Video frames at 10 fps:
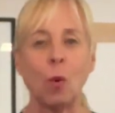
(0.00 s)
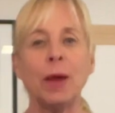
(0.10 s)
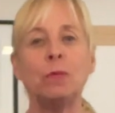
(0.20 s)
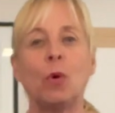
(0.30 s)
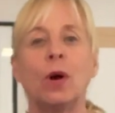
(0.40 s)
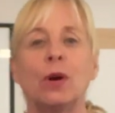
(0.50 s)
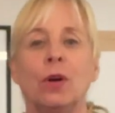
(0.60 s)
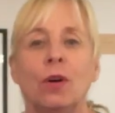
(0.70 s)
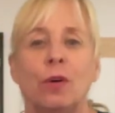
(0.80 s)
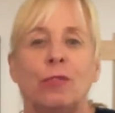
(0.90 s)
One more.
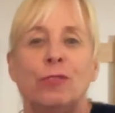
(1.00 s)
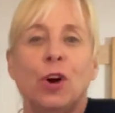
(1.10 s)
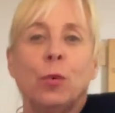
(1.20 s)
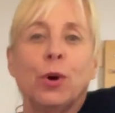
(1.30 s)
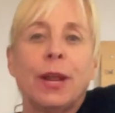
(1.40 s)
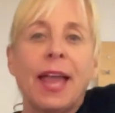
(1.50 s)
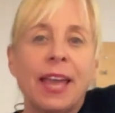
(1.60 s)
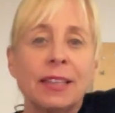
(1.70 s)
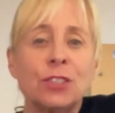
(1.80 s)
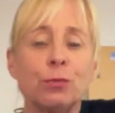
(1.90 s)
Forward.
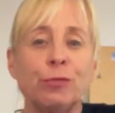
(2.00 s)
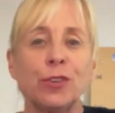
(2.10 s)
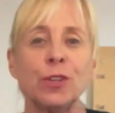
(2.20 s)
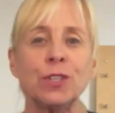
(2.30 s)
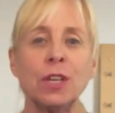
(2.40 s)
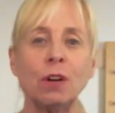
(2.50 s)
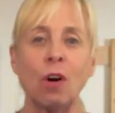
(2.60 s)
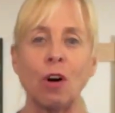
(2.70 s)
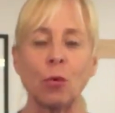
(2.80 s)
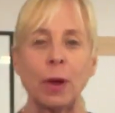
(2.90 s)
And let's reverse it
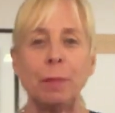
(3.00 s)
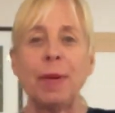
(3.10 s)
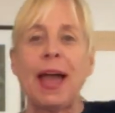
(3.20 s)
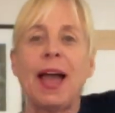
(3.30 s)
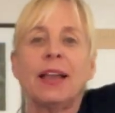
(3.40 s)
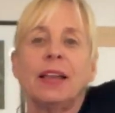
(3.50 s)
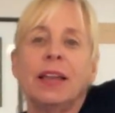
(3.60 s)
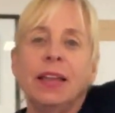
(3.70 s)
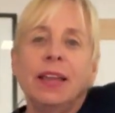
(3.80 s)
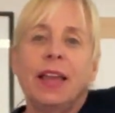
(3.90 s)
all the way back
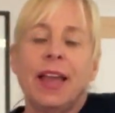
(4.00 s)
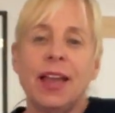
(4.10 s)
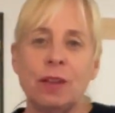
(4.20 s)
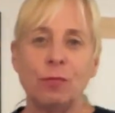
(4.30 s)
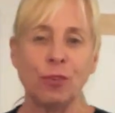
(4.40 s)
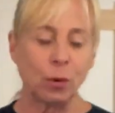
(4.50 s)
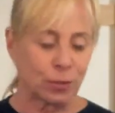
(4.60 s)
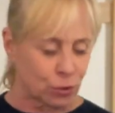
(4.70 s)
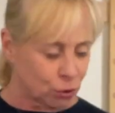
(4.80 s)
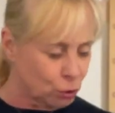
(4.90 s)
and
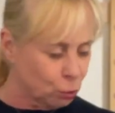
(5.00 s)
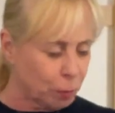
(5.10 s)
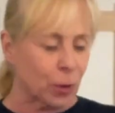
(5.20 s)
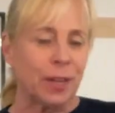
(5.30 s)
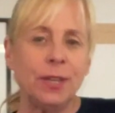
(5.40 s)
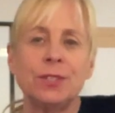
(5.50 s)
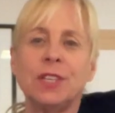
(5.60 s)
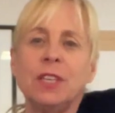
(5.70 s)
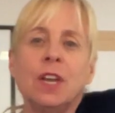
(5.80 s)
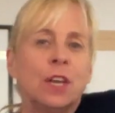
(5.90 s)
forward. Super
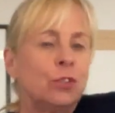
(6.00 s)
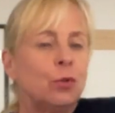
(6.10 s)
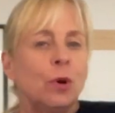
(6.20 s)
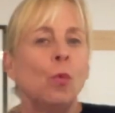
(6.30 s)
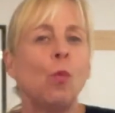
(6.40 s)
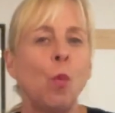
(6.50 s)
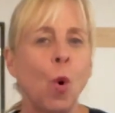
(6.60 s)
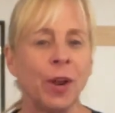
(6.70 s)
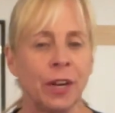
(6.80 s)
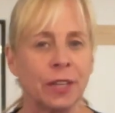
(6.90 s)
easy. Do it
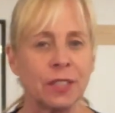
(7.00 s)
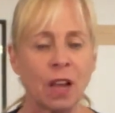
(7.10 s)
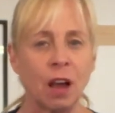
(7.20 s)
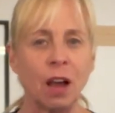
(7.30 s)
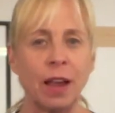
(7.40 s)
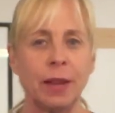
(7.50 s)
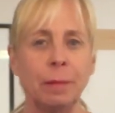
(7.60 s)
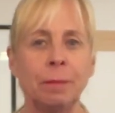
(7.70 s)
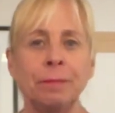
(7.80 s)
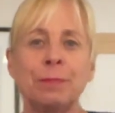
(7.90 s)
one at a
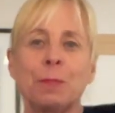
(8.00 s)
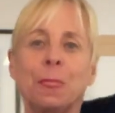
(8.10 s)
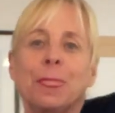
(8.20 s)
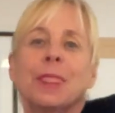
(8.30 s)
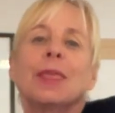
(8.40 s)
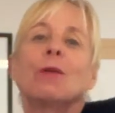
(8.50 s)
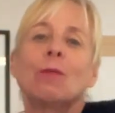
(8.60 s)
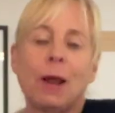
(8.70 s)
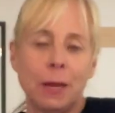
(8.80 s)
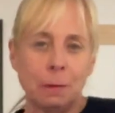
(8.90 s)
time.
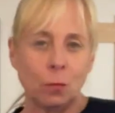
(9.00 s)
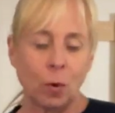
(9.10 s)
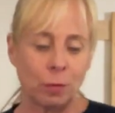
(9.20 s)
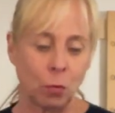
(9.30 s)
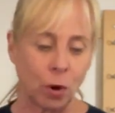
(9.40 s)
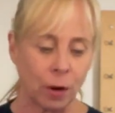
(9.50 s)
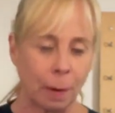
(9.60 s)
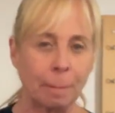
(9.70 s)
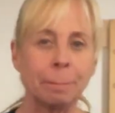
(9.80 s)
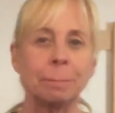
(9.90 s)
Right? One more.